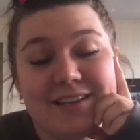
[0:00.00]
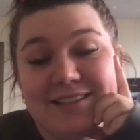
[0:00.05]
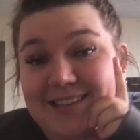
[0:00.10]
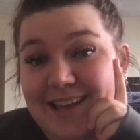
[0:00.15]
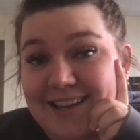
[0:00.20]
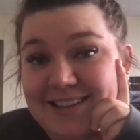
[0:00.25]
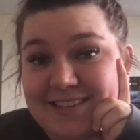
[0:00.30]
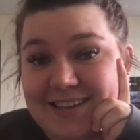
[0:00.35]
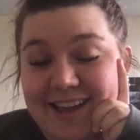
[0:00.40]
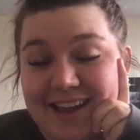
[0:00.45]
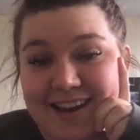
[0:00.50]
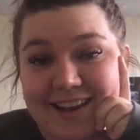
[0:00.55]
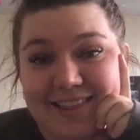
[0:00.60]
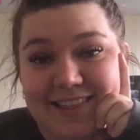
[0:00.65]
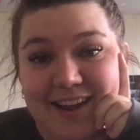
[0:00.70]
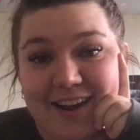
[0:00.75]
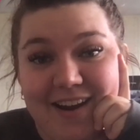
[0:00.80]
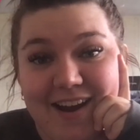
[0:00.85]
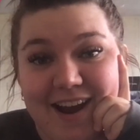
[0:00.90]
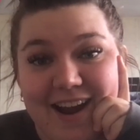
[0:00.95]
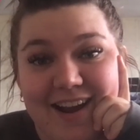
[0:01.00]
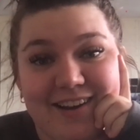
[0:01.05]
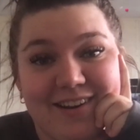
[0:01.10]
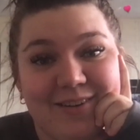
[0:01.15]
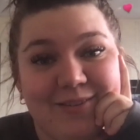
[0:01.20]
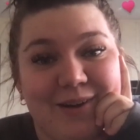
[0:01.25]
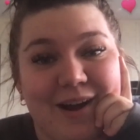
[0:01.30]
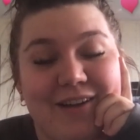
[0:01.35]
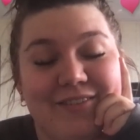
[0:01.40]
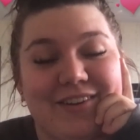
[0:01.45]
is us getting there and
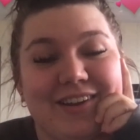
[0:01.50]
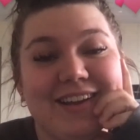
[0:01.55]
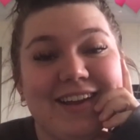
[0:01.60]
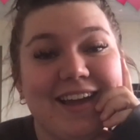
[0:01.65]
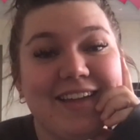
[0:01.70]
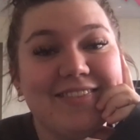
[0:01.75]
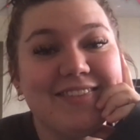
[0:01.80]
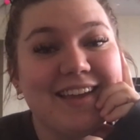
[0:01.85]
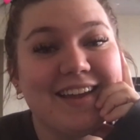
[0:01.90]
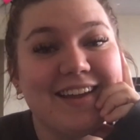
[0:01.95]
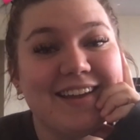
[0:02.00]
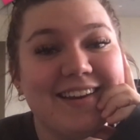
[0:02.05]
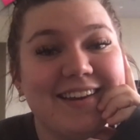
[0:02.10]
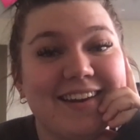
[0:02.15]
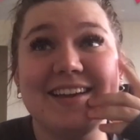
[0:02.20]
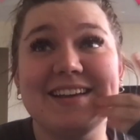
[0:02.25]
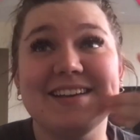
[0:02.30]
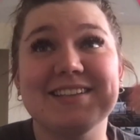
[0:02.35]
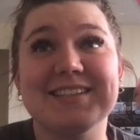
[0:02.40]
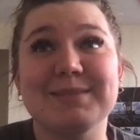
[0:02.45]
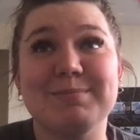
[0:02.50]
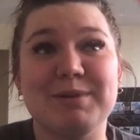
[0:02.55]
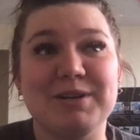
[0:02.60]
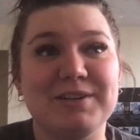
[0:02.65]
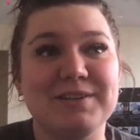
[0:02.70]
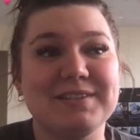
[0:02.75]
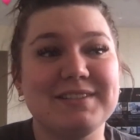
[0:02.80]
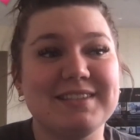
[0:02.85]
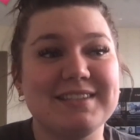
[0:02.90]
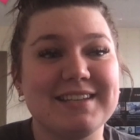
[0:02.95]
arriving and then
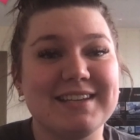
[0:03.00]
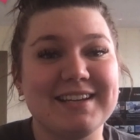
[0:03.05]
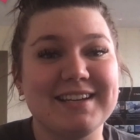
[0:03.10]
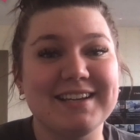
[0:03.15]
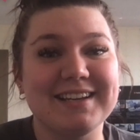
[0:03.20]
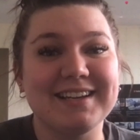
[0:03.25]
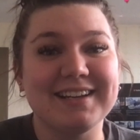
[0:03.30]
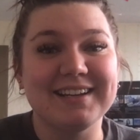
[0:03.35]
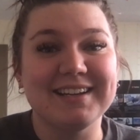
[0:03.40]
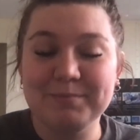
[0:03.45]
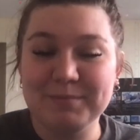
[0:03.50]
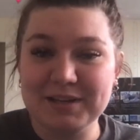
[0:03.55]
experiencing